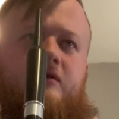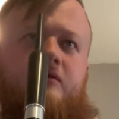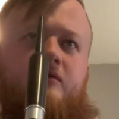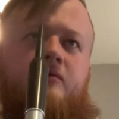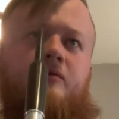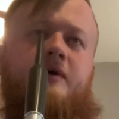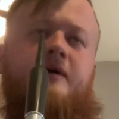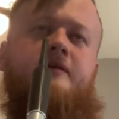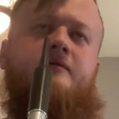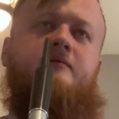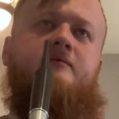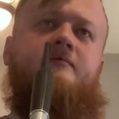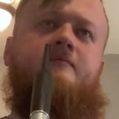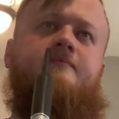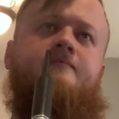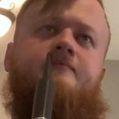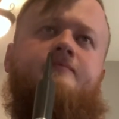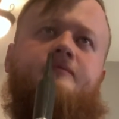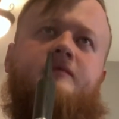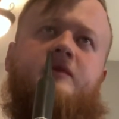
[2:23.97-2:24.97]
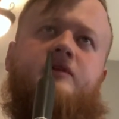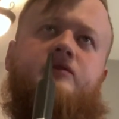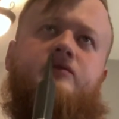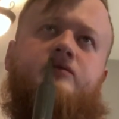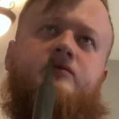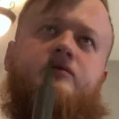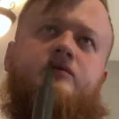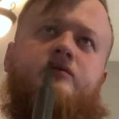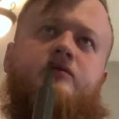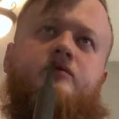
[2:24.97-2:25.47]
1,
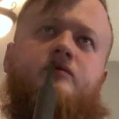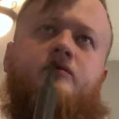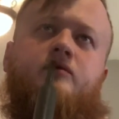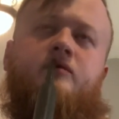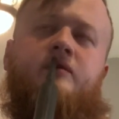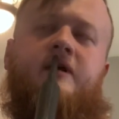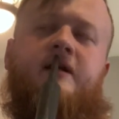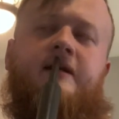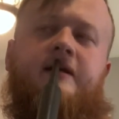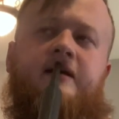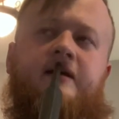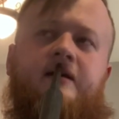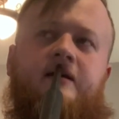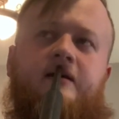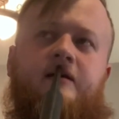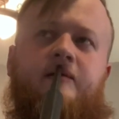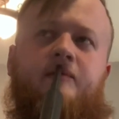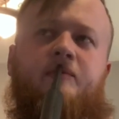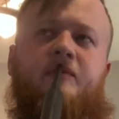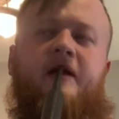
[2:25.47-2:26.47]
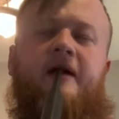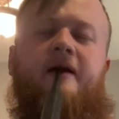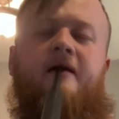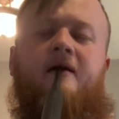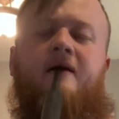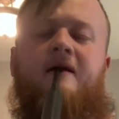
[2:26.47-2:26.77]
2, ready, play.